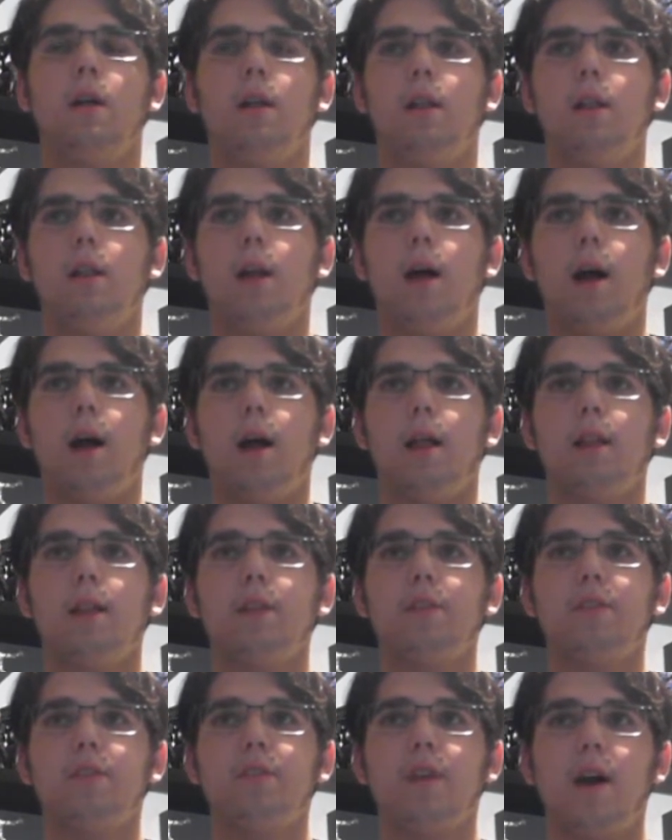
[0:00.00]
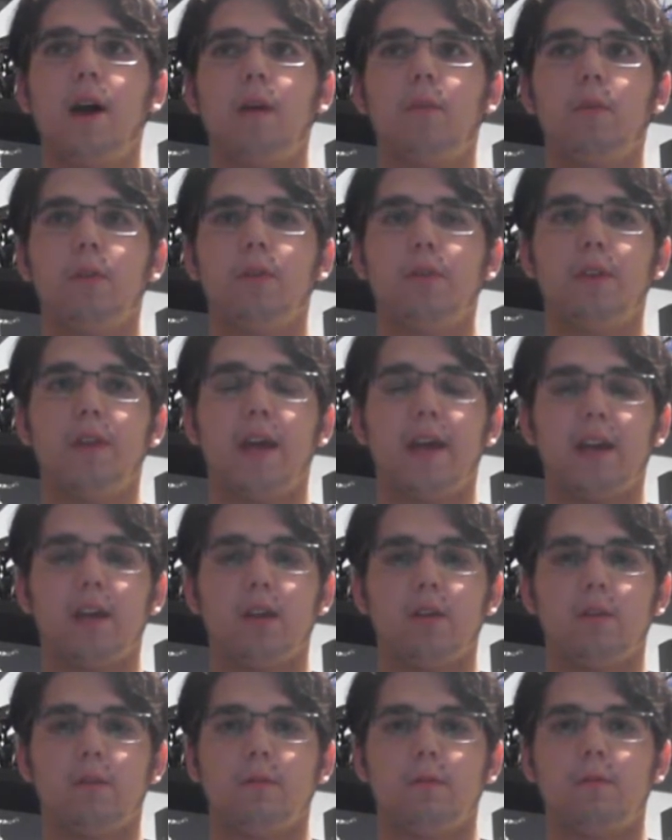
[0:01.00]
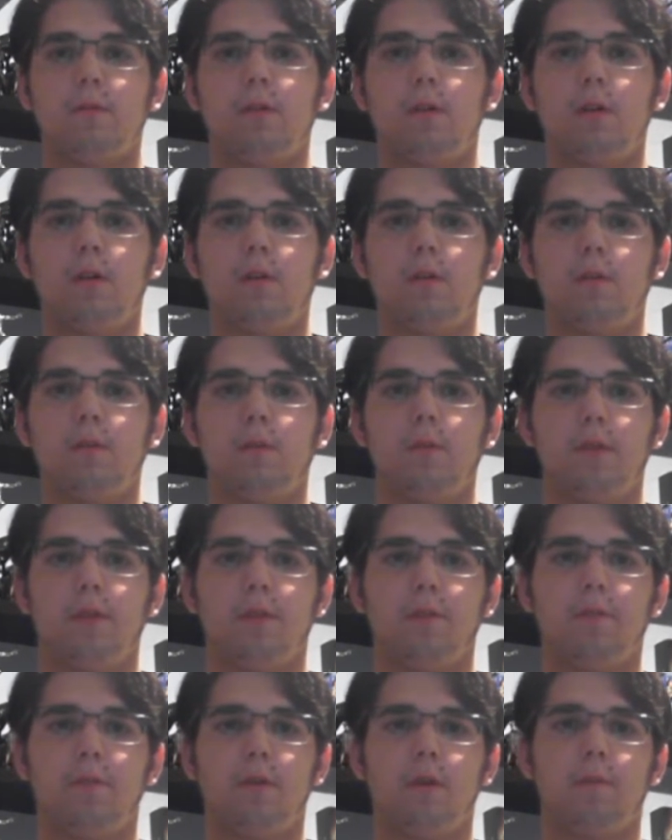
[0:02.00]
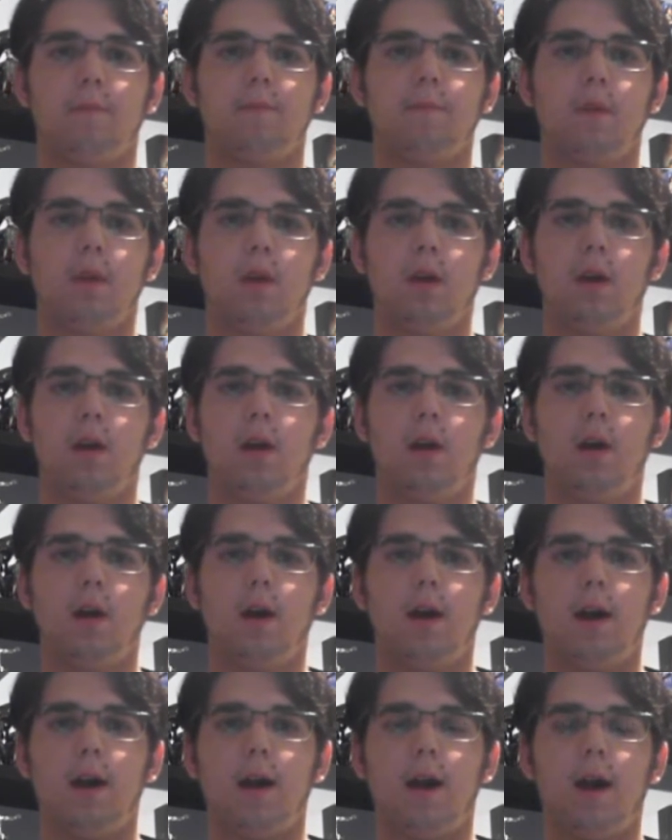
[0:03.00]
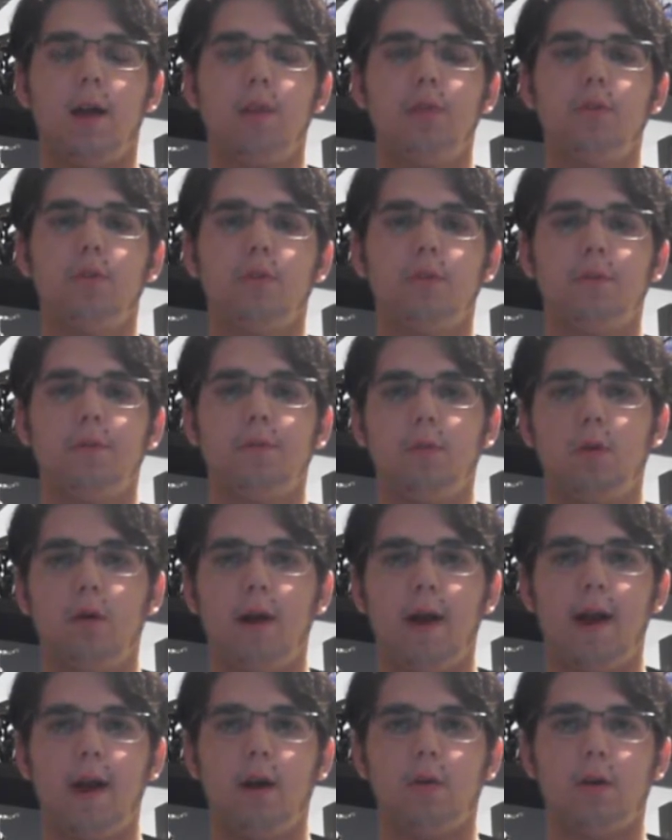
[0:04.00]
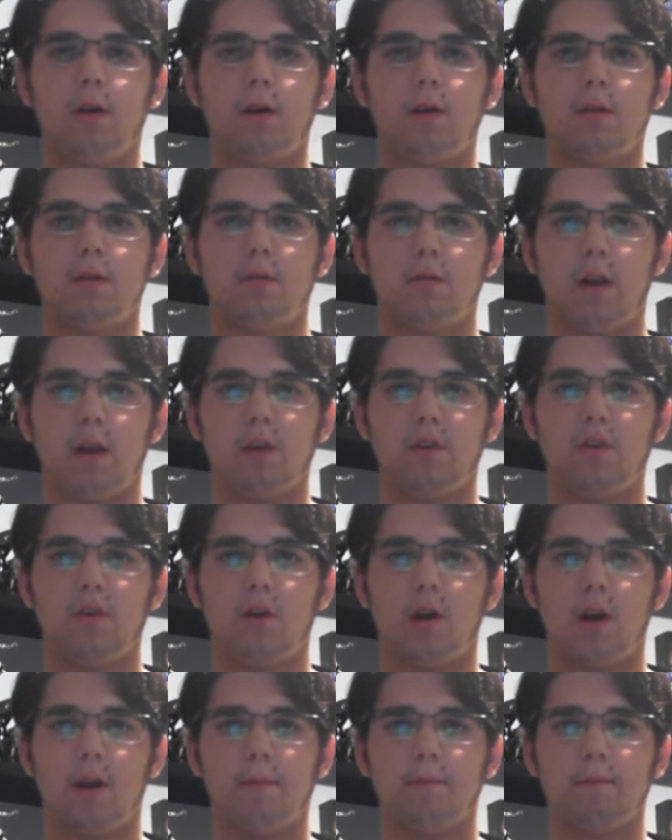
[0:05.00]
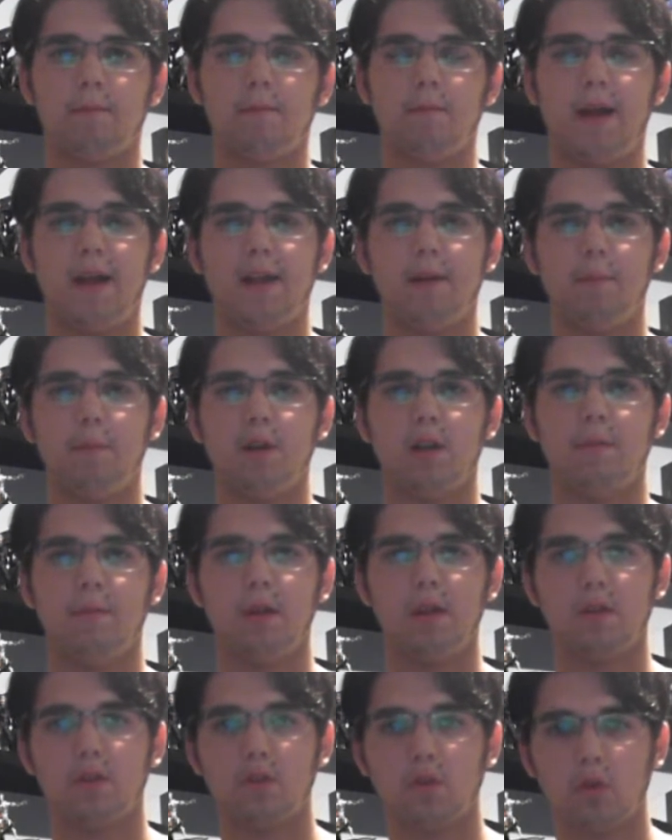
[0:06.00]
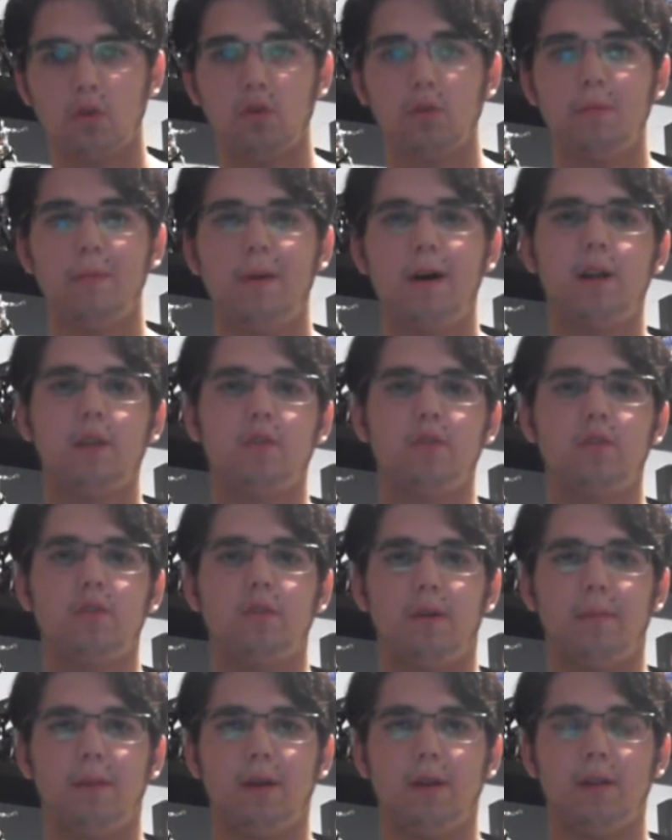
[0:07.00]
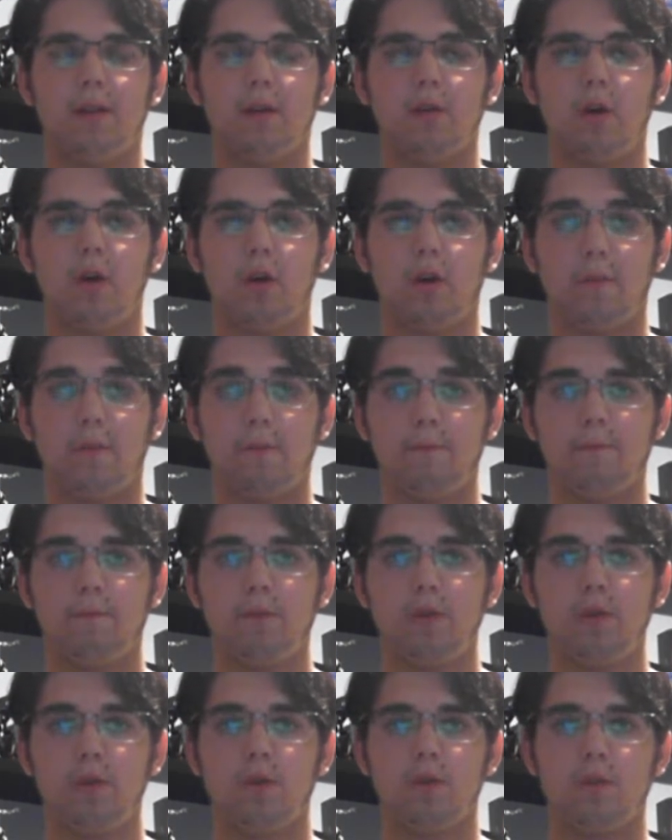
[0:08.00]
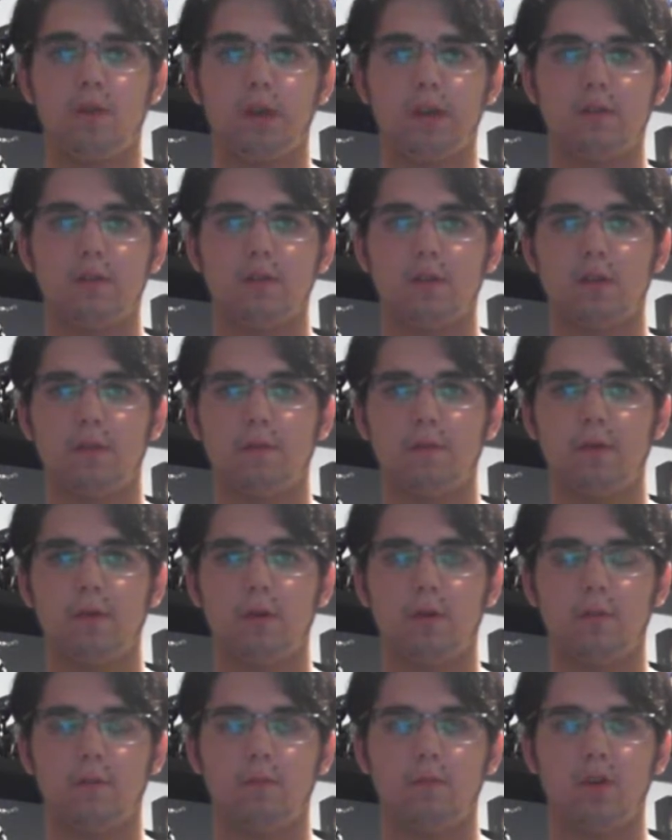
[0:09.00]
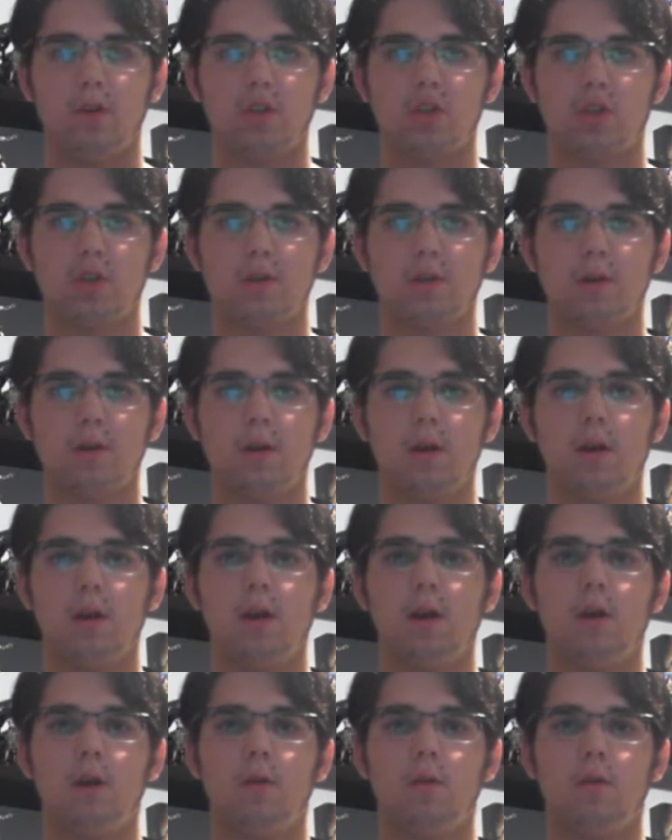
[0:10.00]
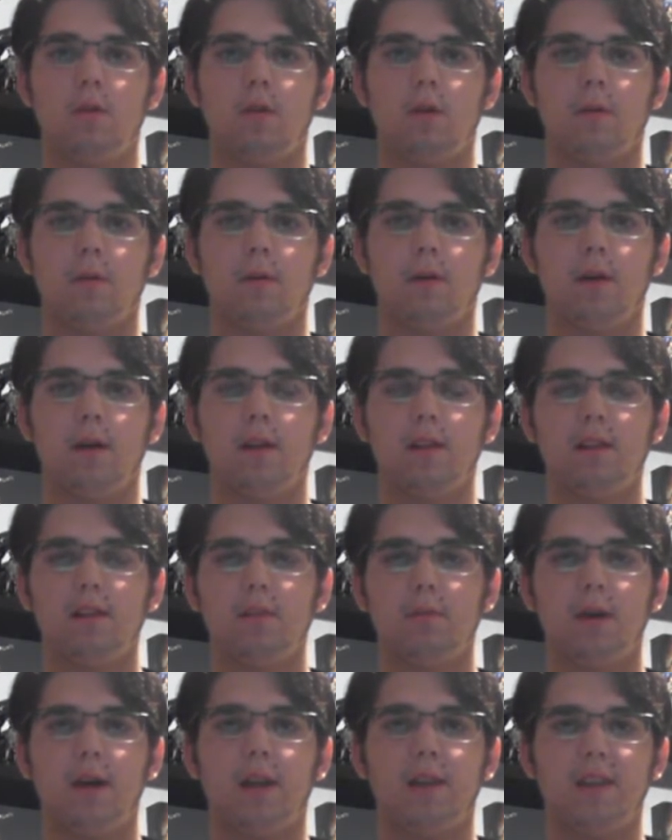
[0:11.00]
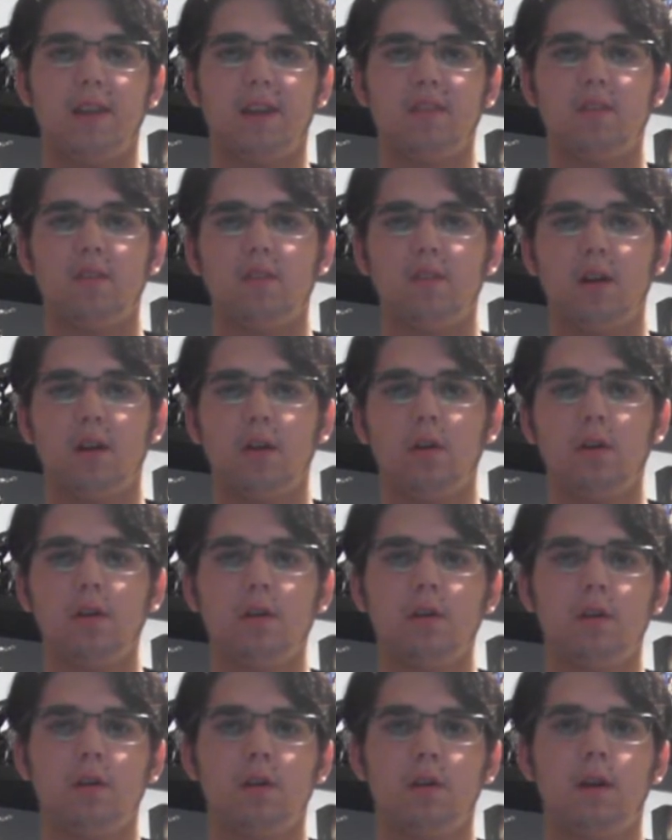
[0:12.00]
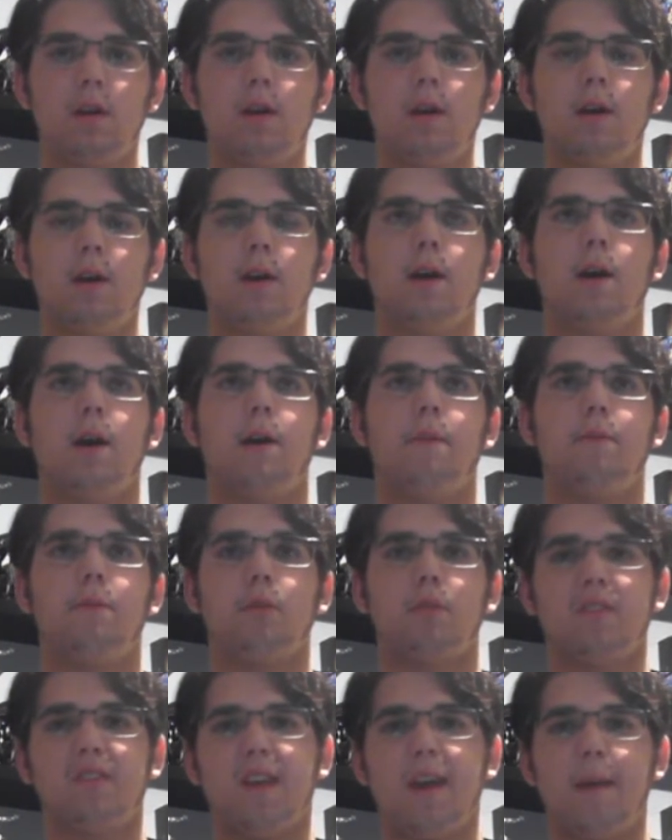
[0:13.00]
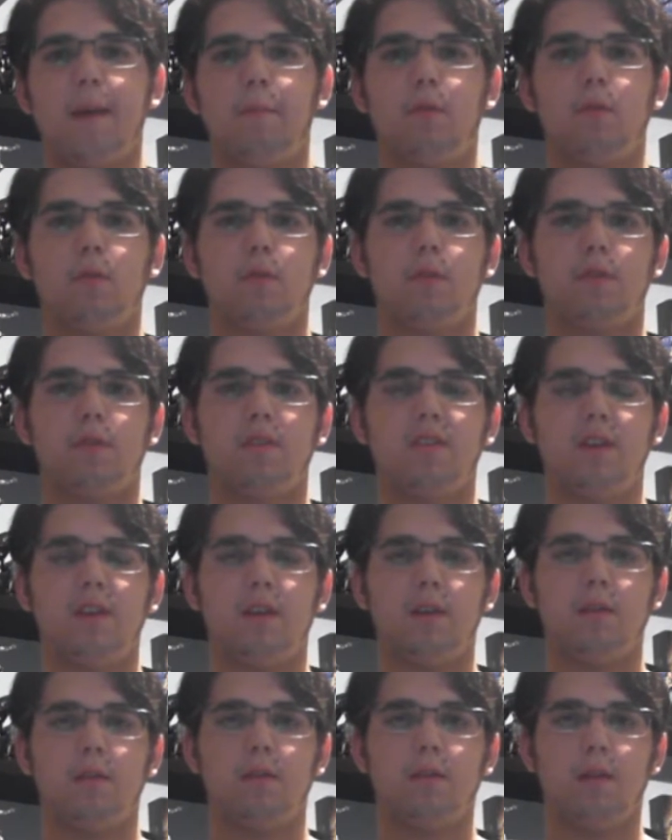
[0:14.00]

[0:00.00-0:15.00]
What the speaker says: let's start with the negative with the film. I thought the 4-hour runtime may have been a bit too much. I mean, there are a few scenes in the film which were a little bit unnecessary. For example, the scene